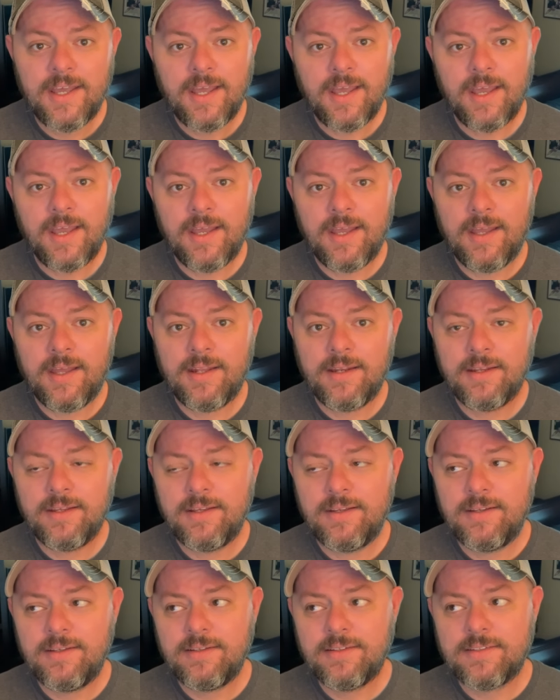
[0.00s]
And
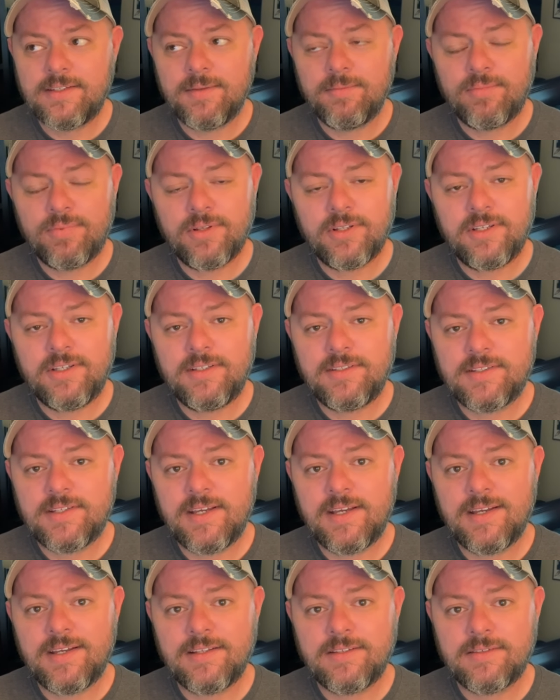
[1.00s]
he simply
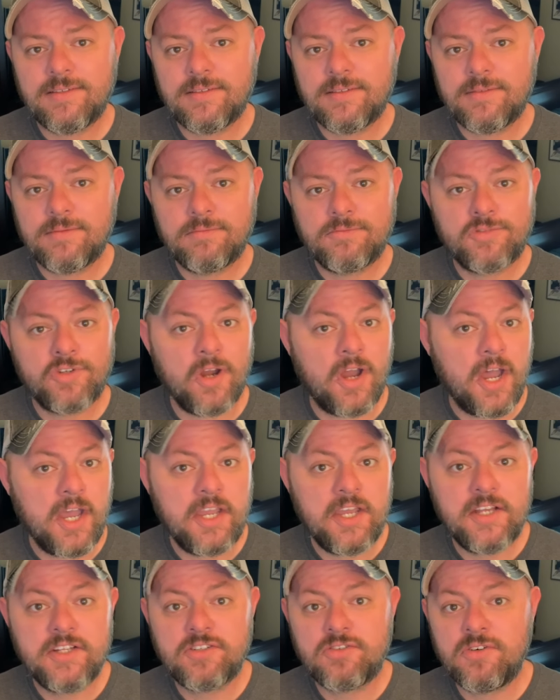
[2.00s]
says, try
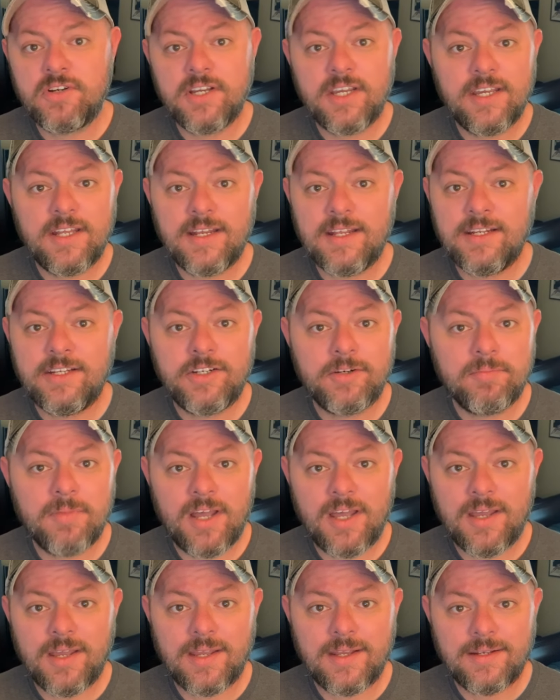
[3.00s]
answering it in your
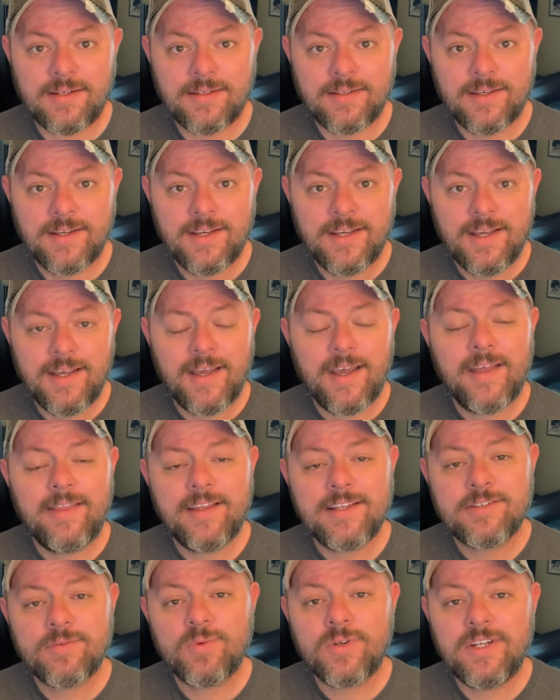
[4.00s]
mind. And
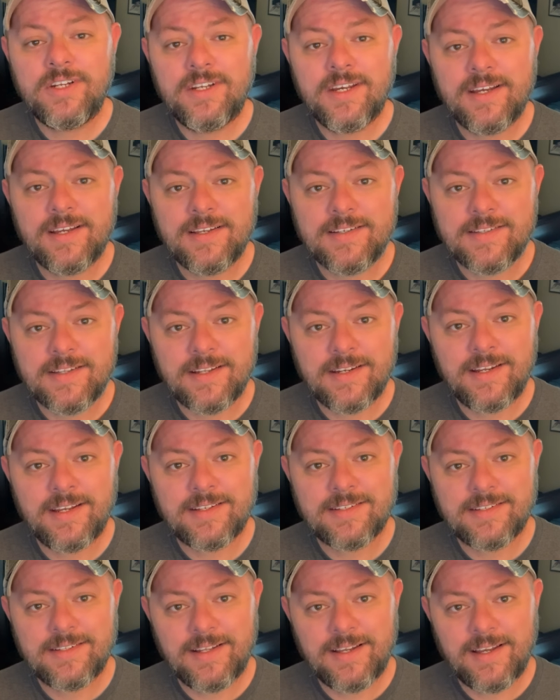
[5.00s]
that's what he does the
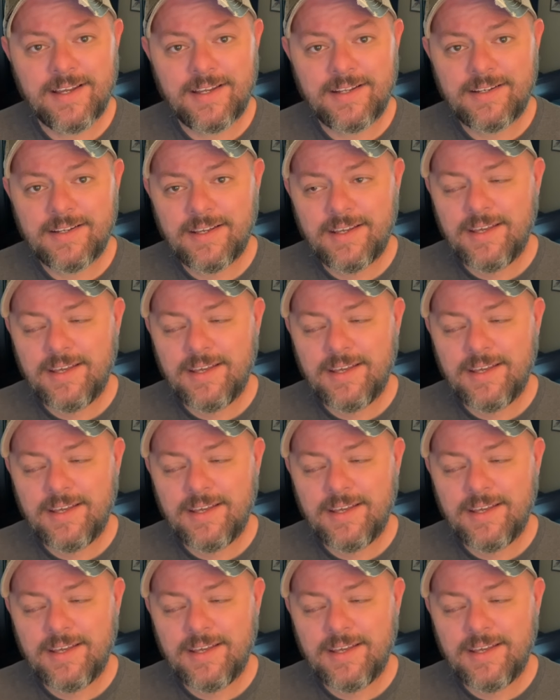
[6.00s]
next night.